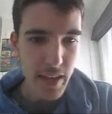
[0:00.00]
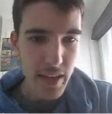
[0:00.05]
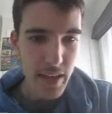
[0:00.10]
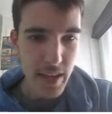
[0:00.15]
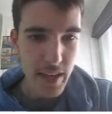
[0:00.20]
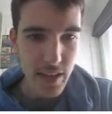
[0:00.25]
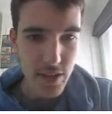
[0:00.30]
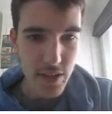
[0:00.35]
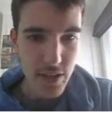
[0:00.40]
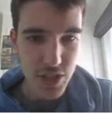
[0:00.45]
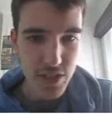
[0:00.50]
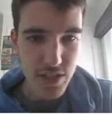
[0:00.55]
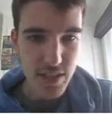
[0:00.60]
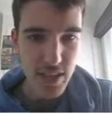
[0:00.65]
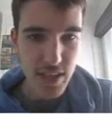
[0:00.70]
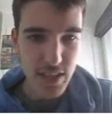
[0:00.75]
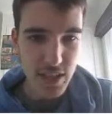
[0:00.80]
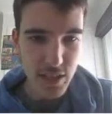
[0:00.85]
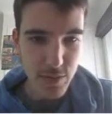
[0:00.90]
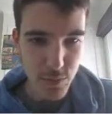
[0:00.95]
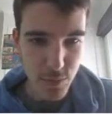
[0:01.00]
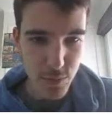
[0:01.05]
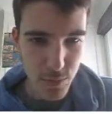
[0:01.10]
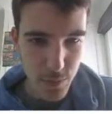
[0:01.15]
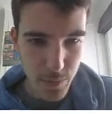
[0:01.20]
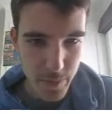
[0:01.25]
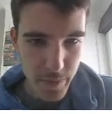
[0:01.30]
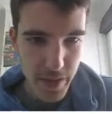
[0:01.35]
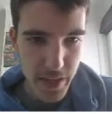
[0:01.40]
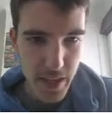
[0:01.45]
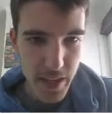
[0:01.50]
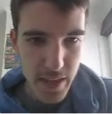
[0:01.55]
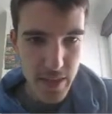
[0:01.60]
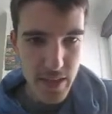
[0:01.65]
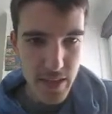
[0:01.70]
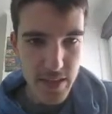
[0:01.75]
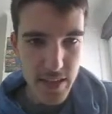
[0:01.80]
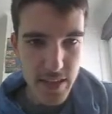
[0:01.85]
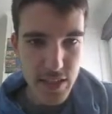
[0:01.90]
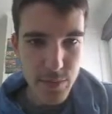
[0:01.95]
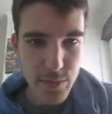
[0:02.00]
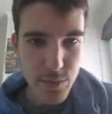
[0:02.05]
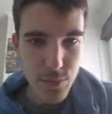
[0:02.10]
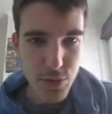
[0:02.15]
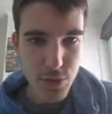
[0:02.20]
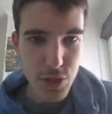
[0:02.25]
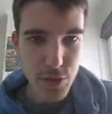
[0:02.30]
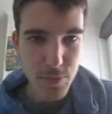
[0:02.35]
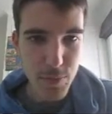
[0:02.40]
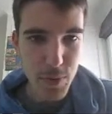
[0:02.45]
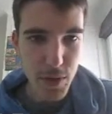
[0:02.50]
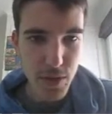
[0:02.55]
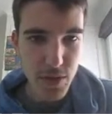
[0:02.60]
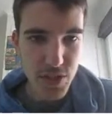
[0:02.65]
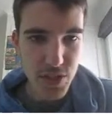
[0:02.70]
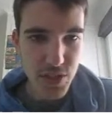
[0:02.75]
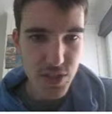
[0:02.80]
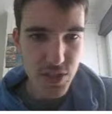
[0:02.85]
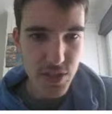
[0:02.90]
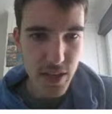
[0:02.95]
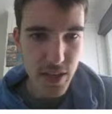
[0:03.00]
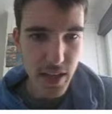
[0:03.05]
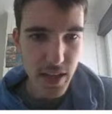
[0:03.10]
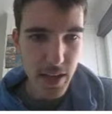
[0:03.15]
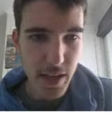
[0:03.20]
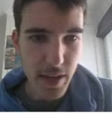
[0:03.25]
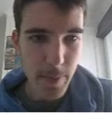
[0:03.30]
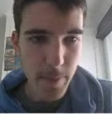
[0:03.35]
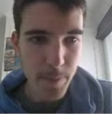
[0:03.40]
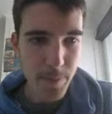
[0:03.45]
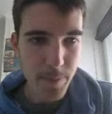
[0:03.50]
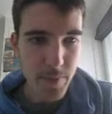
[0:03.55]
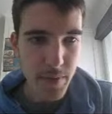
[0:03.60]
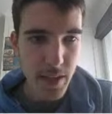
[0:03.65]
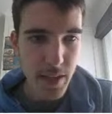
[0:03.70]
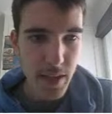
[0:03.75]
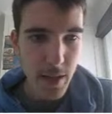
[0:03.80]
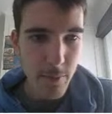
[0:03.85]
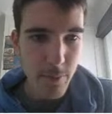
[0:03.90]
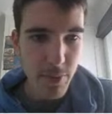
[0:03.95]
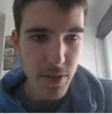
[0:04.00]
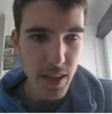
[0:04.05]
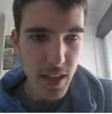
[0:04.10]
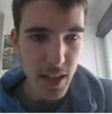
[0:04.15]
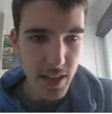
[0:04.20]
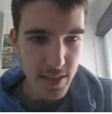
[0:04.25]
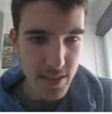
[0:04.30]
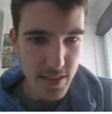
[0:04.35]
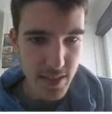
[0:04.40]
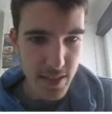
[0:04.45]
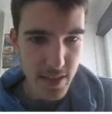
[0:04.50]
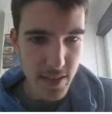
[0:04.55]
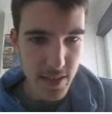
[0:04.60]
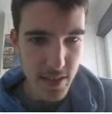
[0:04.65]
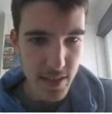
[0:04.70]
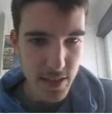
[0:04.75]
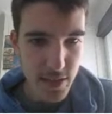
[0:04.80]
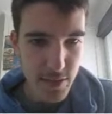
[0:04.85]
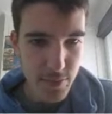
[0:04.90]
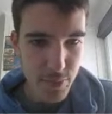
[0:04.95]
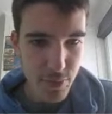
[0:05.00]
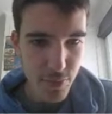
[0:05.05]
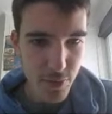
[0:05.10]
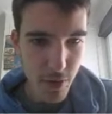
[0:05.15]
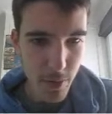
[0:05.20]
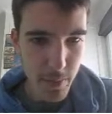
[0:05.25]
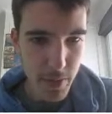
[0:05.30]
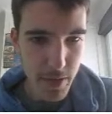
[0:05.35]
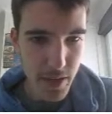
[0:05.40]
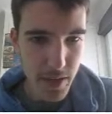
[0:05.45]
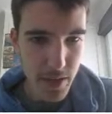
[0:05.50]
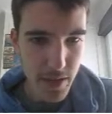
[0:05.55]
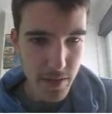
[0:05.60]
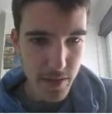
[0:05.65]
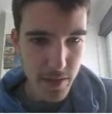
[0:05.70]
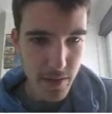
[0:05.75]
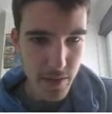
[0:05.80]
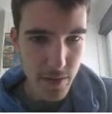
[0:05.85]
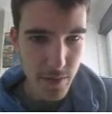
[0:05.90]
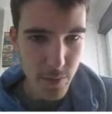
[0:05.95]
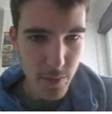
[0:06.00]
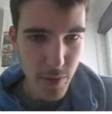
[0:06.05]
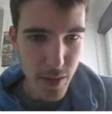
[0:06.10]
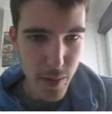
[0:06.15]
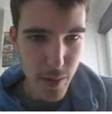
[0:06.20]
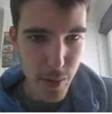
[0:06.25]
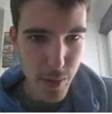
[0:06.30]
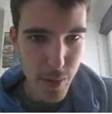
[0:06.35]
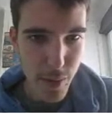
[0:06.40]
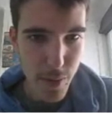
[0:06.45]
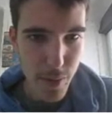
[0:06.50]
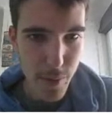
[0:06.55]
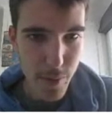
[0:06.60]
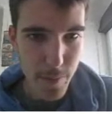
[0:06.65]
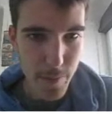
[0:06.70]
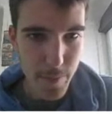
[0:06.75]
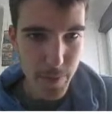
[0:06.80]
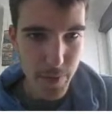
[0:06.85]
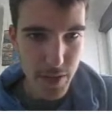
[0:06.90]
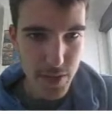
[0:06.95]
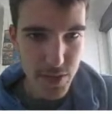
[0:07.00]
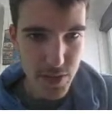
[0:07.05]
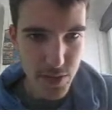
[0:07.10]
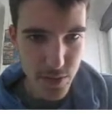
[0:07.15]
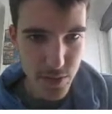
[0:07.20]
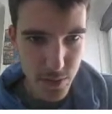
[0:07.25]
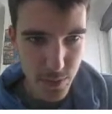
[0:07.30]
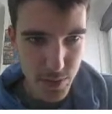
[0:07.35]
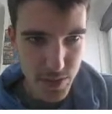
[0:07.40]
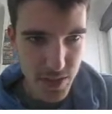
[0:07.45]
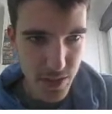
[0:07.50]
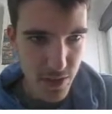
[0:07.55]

in just the decimal spots. Pluckton is prominent with, I saw it, was there